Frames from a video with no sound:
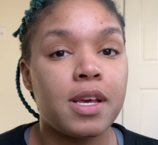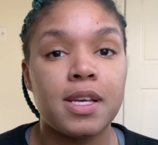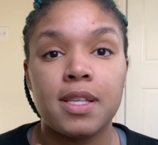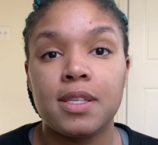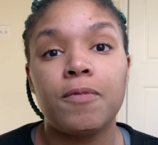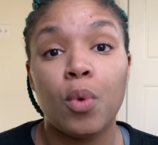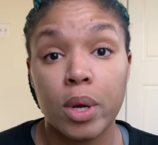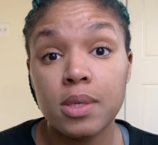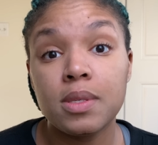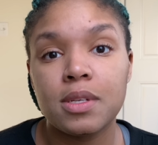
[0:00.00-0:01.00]
is
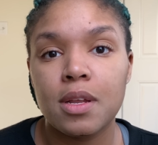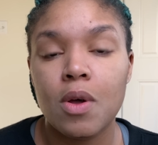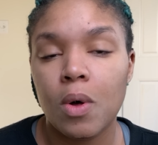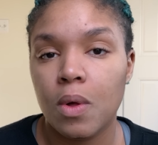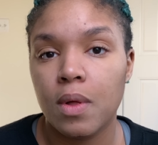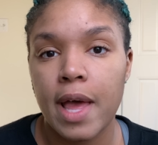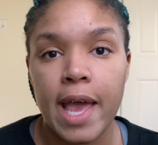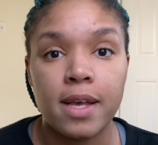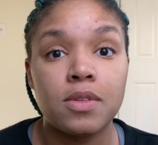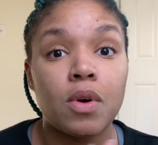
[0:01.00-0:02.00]
forced and all
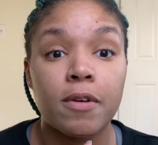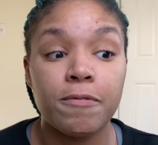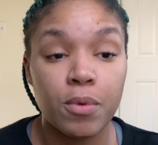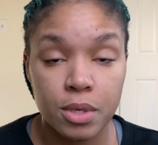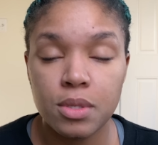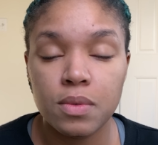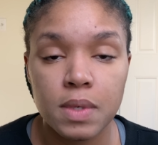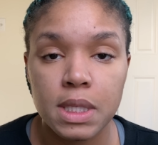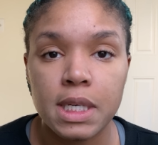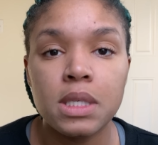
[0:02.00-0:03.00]
eggs are forced to
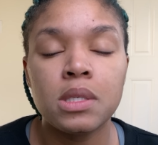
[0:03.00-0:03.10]
release.